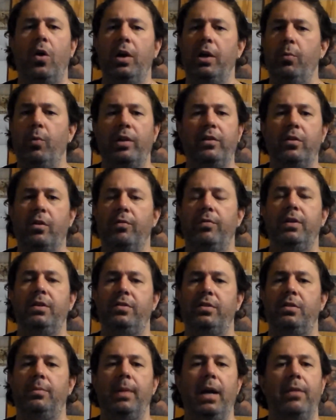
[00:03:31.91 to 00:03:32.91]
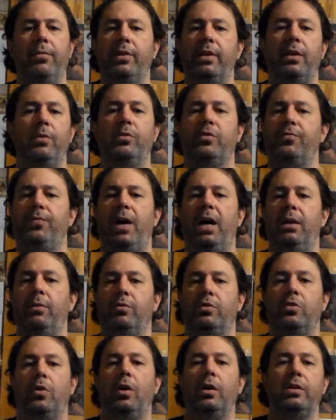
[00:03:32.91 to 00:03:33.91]
He went to go visit him. Everything was fine. He
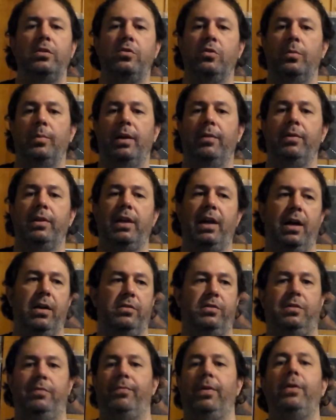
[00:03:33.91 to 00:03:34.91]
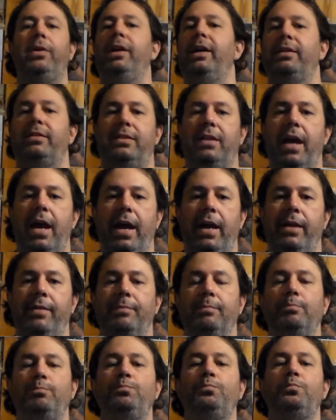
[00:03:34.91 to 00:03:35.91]
was talking to him and everything else. The very next day,